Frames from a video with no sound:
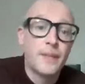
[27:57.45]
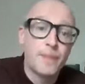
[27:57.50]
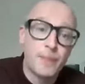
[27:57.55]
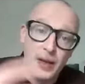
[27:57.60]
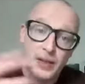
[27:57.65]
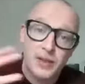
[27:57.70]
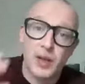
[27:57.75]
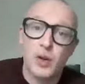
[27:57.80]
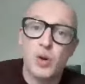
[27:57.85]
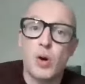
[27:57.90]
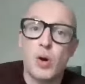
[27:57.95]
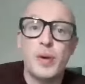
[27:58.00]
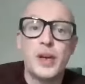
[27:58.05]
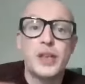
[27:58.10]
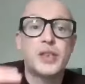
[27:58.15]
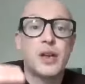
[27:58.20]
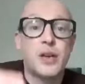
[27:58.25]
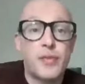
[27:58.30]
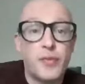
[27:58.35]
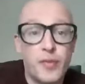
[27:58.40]
It's a
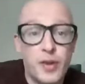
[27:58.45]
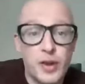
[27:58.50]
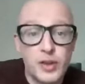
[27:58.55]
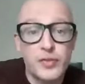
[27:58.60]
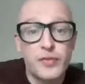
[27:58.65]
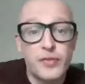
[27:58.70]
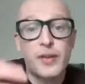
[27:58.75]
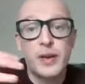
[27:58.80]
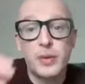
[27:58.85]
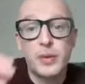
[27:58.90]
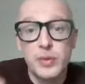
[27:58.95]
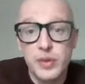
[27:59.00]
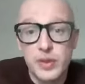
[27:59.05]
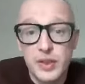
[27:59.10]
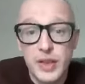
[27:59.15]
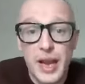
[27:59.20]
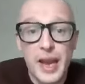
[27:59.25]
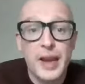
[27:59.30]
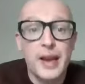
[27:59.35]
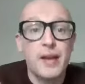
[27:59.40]
combination of first fill,
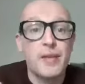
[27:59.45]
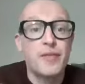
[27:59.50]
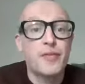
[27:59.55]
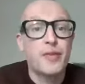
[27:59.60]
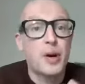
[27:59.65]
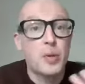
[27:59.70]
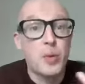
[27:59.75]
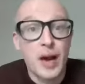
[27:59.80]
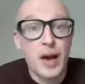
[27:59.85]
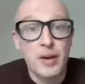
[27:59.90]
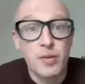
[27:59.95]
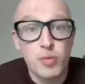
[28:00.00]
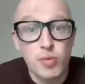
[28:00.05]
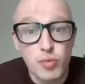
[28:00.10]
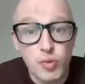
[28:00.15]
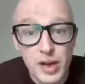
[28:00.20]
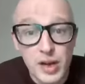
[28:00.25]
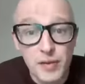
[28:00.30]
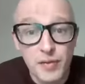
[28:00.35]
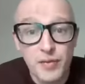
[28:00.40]
second fill, and
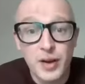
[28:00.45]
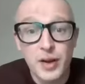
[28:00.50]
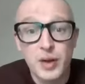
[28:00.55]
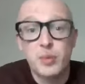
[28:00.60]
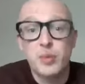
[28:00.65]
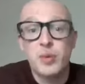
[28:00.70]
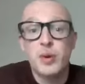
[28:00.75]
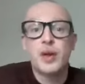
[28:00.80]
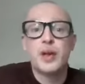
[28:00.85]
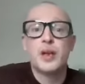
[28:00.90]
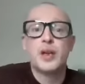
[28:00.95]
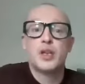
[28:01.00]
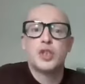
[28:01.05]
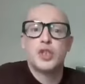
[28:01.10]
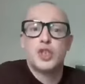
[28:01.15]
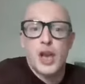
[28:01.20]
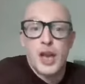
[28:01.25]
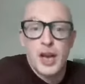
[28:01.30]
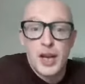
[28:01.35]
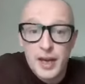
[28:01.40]
refill
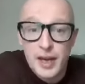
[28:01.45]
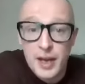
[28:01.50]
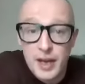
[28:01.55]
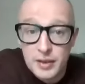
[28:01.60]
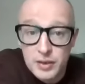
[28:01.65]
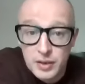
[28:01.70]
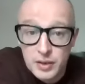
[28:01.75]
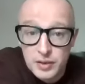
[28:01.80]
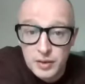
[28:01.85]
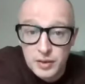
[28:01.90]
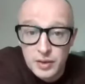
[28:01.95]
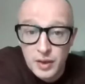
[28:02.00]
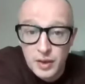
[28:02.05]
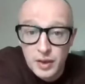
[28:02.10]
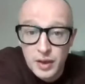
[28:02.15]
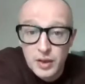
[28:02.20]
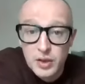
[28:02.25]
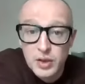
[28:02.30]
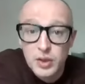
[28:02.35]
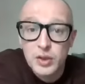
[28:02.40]
sherry casks,
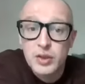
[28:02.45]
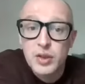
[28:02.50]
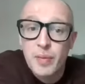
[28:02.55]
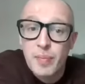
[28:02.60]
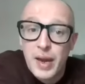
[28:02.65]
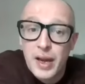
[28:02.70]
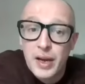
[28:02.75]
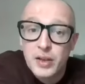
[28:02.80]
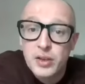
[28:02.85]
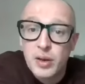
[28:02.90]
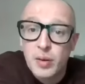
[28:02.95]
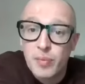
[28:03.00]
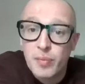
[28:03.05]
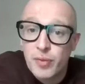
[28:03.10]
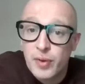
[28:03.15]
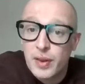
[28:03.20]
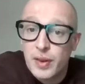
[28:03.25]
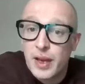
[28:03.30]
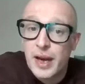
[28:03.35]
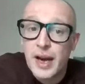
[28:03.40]
just to make
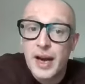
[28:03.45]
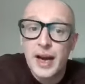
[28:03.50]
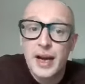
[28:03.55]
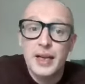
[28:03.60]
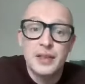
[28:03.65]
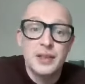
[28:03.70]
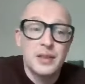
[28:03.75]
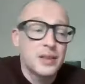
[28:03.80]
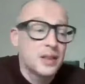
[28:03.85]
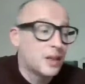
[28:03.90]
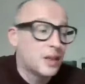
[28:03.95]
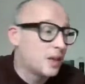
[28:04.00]
something that has